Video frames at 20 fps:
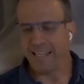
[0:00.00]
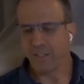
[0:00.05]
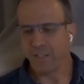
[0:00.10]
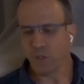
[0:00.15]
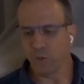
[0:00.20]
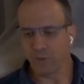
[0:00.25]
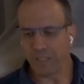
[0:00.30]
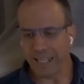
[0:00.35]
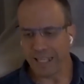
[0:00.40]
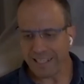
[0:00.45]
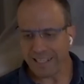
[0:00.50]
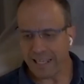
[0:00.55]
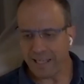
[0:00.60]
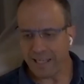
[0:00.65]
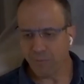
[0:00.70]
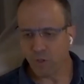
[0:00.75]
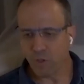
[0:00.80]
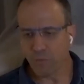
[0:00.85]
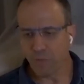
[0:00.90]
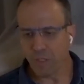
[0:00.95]
So they
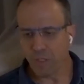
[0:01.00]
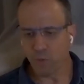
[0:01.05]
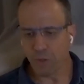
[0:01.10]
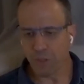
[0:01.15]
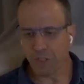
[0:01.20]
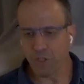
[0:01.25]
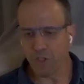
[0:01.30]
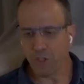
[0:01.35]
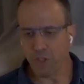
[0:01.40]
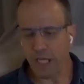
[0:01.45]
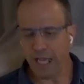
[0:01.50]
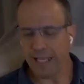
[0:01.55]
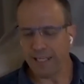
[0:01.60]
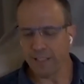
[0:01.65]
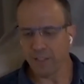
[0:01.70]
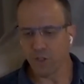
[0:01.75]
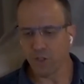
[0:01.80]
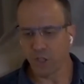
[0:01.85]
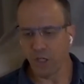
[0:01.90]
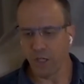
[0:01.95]
came to me with the
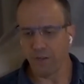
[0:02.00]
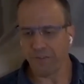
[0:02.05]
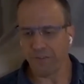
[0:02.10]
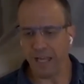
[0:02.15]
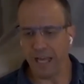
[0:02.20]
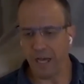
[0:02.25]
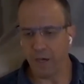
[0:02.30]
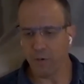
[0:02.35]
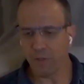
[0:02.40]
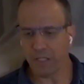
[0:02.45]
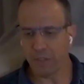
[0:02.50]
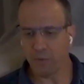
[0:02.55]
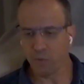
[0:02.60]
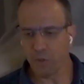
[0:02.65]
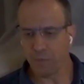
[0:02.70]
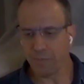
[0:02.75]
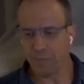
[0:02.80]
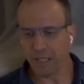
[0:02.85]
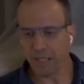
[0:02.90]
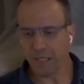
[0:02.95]
challenge of how can
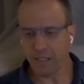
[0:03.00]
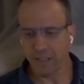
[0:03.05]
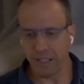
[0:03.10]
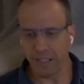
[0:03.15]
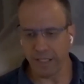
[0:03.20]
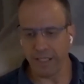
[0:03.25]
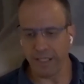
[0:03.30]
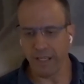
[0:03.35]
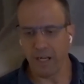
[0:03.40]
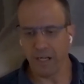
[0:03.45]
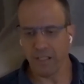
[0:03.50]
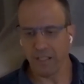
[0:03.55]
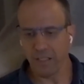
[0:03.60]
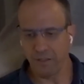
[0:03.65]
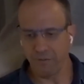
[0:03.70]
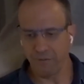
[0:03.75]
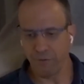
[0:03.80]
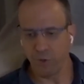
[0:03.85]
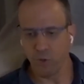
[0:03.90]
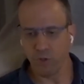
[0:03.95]
we make AR
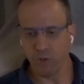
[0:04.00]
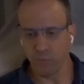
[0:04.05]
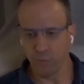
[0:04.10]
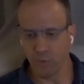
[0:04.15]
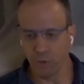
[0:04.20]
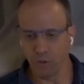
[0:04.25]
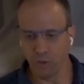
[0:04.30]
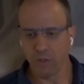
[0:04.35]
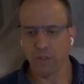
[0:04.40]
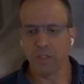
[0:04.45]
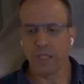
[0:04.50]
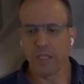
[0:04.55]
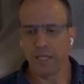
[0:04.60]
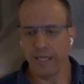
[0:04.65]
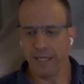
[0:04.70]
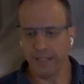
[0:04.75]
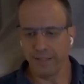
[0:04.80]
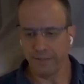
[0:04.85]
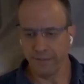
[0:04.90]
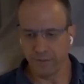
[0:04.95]
affordable?
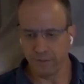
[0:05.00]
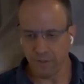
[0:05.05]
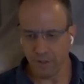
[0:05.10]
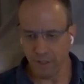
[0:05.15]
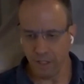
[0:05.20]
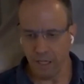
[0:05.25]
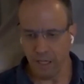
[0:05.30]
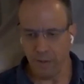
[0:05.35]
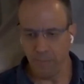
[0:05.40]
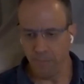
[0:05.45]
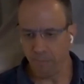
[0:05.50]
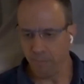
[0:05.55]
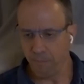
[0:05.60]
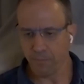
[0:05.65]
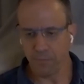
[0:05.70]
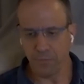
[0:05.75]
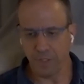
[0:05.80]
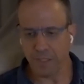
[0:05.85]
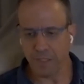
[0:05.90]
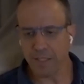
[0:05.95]
And
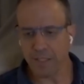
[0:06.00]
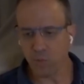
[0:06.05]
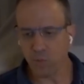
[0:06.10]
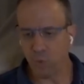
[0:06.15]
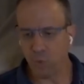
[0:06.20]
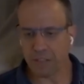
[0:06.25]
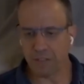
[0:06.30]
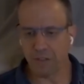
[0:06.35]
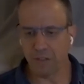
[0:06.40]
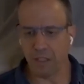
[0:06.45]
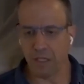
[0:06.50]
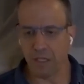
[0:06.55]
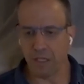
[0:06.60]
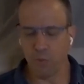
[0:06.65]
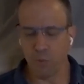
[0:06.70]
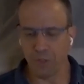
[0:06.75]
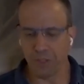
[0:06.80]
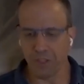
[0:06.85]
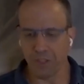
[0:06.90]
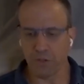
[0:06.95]
this is what
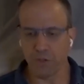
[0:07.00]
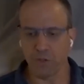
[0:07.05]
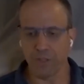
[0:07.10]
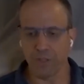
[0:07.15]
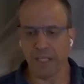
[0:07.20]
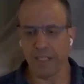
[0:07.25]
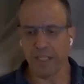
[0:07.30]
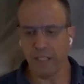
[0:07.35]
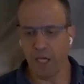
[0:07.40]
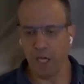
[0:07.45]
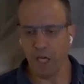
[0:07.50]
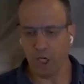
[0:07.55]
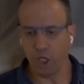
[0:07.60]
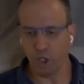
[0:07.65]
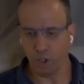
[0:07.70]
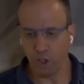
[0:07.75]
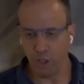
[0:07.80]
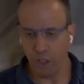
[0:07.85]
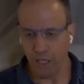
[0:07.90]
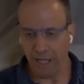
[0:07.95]
we did today,
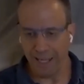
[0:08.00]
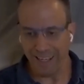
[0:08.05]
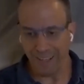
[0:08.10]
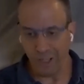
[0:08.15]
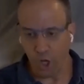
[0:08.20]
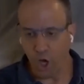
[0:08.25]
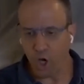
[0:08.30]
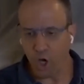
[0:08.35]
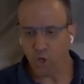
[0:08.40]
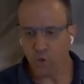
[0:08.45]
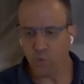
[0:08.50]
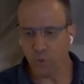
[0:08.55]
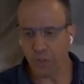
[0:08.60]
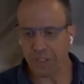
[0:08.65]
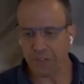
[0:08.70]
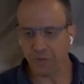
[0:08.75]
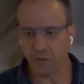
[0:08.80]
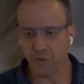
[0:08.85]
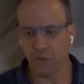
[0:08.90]
along with